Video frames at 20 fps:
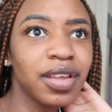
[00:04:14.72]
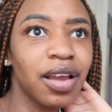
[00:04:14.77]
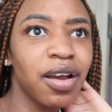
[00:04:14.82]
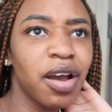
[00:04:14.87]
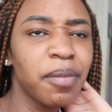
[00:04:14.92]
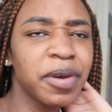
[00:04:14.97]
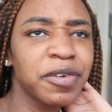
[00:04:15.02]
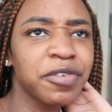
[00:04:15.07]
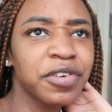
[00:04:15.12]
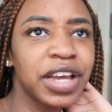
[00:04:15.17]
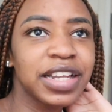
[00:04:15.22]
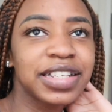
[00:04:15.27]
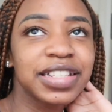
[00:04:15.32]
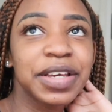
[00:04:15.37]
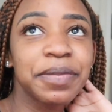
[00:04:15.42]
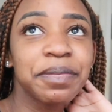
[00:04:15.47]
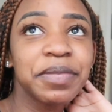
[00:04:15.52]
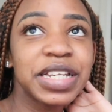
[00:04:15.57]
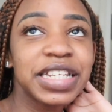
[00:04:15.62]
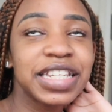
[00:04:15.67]
am I
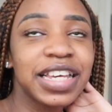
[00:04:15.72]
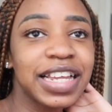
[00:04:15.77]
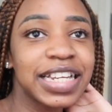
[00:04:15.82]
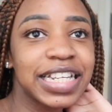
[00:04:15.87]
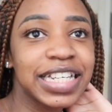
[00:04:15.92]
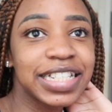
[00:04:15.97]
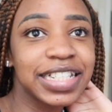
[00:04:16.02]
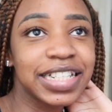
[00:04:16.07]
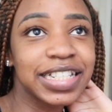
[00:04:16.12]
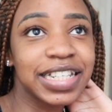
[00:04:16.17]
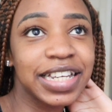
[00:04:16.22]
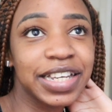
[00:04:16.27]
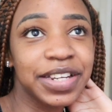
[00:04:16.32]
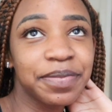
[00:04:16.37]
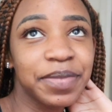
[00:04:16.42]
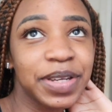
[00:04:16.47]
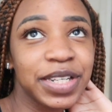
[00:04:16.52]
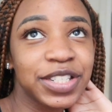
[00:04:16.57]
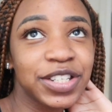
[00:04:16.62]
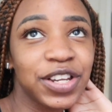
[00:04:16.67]
forgetting, media and
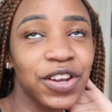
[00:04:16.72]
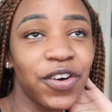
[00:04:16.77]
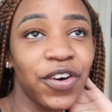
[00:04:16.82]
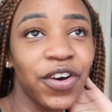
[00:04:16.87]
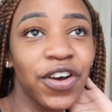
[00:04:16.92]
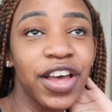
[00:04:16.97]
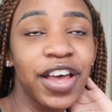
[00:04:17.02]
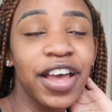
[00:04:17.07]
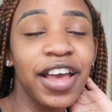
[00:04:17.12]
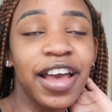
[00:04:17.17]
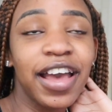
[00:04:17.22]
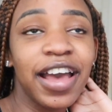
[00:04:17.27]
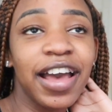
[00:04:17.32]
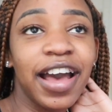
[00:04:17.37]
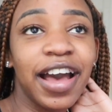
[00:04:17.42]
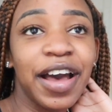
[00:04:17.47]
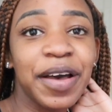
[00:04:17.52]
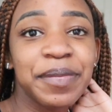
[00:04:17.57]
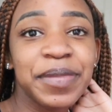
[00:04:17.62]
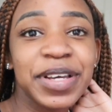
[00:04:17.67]
entertainment law,
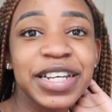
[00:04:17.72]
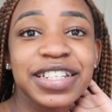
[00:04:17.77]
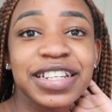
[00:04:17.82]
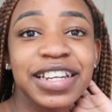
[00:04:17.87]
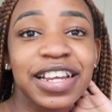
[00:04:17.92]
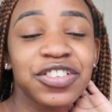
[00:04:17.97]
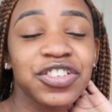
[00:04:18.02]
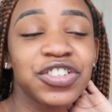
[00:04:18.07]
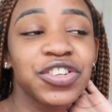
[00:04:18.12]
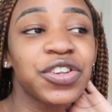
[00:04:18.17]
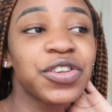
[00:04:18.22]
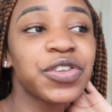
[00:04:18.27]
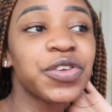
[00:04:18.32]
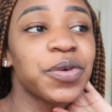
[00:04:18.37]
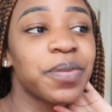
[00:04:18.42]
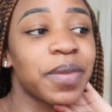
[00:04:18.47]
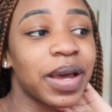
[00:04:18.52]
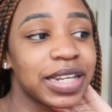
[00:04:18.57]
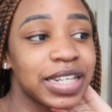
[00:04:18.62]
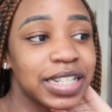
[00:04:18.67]
international
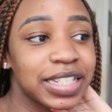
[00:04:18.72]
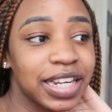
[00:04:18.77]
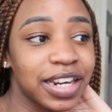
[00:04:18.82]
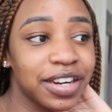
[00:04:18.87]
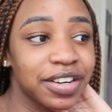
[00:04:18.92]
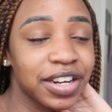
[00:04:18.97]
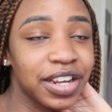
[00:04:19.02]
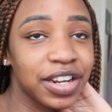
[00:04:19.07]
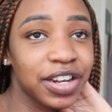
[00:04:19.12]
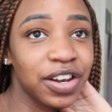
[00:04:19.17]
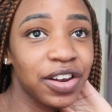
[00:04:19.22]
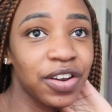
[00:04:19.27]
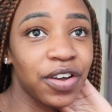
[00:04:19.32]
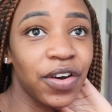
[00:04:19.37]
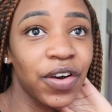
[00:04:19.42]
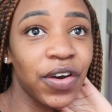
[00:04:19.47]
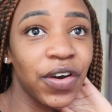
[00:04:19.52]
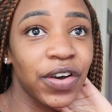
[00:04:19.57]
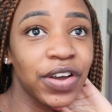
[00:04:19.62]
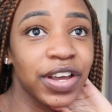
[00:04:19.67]
humanitarian
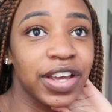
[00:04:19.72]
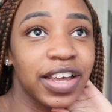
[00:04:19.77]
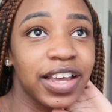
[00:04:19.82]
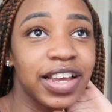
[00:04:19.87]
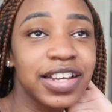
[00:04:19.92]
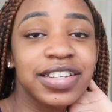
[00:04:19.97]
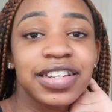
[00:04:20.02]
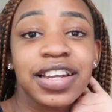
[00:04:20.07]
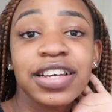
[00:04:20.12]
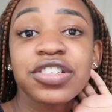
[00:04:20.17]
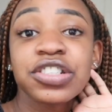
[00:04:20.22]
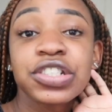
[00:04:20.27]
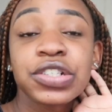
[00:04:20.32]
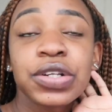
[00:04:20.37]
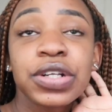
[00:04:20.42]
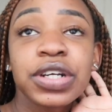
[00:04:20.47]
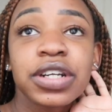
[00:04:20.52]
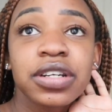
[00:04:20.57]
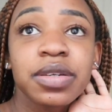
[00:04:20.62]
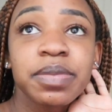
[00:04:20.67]
law,
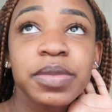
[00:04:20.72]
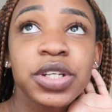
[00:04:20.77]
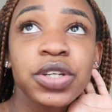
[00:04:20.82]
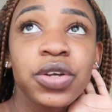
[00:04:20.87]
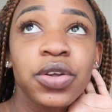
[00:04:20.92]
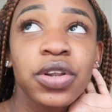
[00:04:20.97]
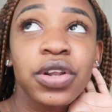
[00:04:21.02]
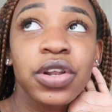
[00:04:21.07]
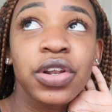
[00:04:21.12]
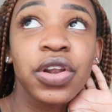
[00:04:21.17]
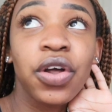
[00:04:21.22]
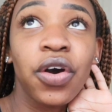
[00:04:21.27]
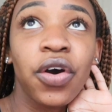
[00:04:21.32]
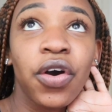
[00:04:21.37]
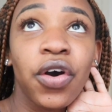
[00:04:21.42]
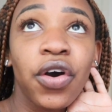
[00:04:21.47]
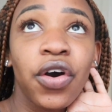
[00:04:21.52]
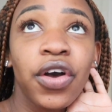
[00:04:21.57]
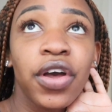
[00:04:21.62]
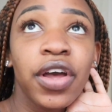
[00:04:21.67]
international criminal
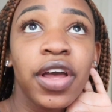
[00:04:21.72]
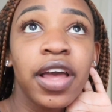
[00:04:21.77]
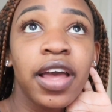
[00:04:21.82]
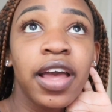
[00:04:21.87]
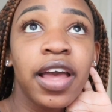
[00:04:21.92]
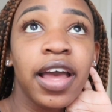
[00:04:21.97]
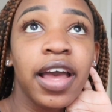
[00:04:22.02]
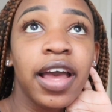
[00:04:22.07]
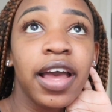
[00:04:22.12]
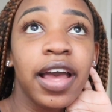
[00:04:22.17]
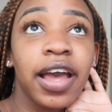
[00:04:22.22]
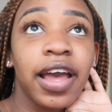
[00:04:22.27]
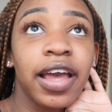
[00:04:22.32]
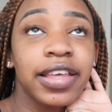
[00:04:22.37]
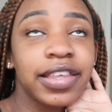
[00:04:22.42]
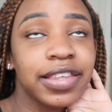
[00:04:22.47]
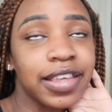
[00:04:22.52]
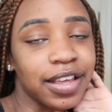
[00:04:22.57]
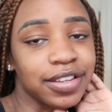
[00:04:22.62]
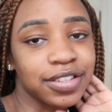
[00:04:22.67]
law.
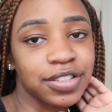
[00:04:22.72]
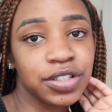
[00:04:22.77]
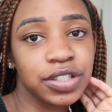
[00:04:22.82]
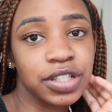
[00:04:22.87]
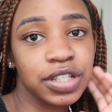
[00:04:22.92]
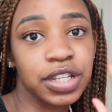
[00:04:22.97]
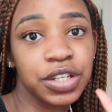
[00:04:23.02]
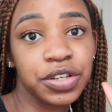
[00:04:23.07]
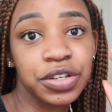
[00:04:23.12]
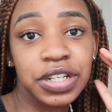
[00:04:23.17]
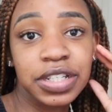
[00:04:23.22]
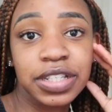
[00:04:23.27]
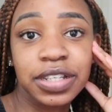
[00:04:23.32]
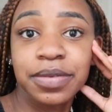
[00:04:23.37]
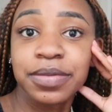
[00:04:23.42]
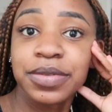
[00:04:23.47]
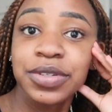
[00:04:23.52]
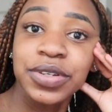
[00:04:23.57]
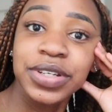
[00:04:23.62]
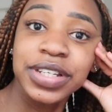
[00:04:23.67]
Yes, those are the units
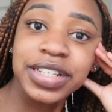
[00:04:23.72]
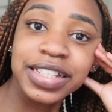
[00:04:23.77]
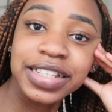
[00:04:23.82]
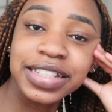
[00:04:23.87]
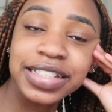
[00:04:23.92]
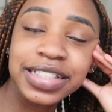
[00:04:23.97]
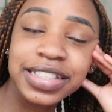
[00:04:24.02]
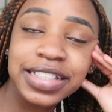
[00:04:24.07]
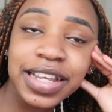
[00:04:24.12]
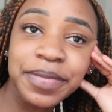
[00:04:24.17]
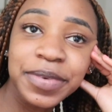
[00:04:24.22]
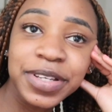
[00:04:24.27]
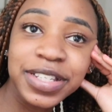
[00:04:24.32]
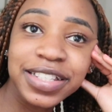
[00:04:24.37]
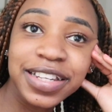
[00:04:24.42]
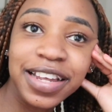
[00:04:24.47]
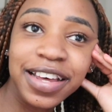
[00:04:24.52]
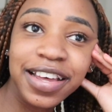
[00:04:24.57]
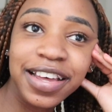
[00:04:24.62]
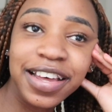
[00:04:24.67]
I'm doing this
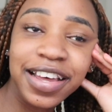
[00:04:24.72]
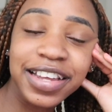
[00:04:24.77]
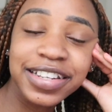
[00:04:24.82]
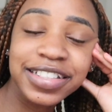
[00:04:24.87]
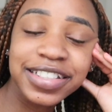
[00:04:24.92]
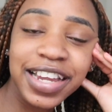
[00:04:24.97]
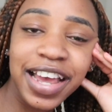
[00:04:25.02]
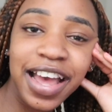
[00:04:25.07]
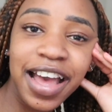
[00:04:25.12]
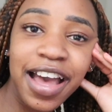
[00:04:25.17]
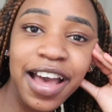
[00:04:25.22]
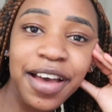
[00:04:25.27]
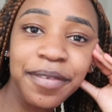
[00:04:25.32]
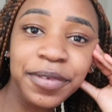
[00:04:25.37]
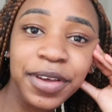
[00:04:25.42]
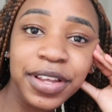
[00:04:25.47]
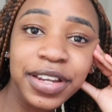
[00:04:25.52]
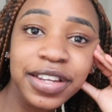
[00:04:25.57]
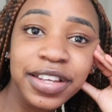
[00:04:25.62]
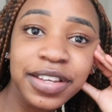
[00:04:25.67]
semester, and yeah,
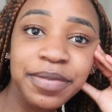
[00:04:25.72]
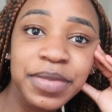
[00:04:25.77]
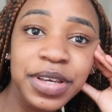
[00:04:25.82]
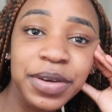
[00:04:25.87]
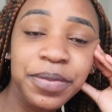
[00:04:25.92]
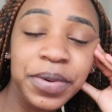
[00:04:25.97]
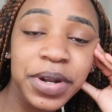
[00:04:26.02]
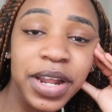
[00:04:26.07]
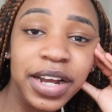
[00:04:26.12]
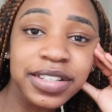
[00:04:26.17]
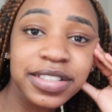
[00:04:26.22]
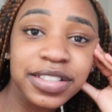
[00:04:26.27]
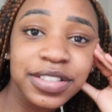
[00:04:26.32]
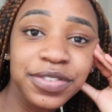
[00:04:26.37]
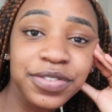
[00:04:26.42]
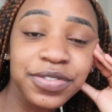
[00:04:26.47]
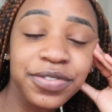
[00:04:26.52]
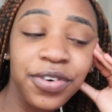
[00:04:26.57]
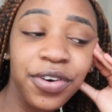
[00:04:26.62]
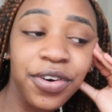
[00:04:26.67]
I'm gonna be
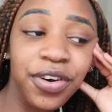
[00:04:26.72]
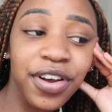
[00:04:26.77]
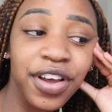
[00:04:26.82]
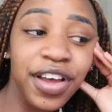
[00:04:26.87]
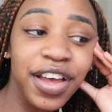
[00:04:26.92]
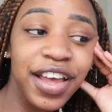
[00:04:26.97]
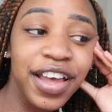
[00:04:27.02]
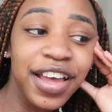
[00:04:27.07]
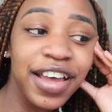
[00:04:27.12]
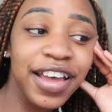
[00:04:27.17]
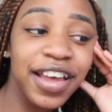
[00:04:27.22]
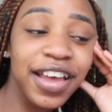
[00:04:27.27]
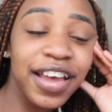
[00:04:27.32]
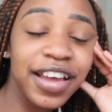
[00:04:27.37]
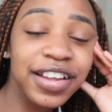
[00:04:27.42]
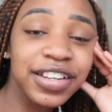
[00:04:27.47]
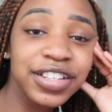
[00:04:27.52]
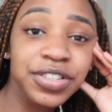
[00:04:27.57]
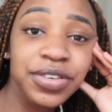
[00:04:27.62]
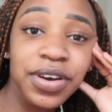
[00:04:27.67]
productive for
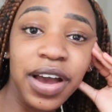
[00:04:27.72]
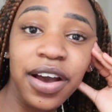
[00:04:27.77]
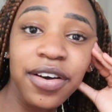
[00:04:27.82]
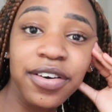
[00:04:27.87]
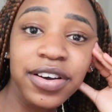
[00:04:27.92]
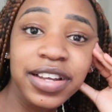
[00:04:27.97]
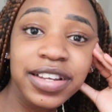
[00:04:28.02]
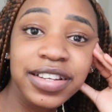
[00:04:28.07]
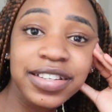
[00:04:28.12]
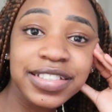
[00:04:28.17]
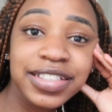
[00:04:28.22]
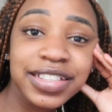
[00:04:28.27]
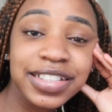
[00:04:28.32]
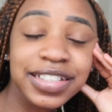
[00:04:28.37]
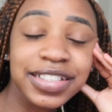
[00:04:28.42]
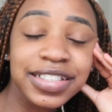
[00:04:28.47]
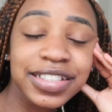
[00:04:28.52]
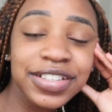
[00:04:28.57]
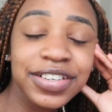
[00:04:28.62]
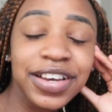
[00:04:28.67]
2 hours.
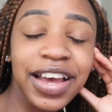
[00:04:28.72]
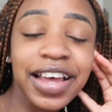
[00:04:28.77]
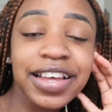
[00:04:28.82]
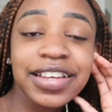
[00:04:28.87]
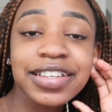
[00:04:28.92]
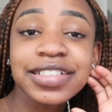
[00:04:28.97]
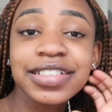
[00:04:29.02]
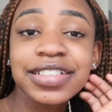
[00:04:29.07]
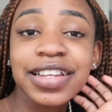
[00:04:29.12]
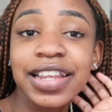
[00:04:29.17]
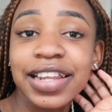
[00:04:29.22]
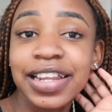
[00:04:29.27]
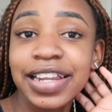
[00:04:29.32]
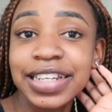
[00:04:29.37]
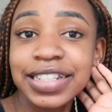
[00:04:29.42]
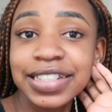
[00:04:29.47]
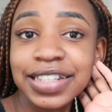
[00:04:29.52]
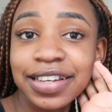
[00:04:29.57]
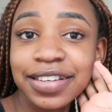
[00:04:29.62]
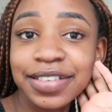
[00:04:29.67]
See you guys
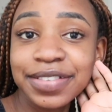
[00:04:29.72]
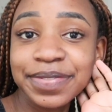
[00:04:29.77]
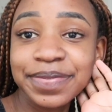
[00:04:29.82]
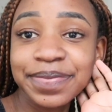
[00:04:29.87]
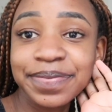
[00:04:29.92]
later.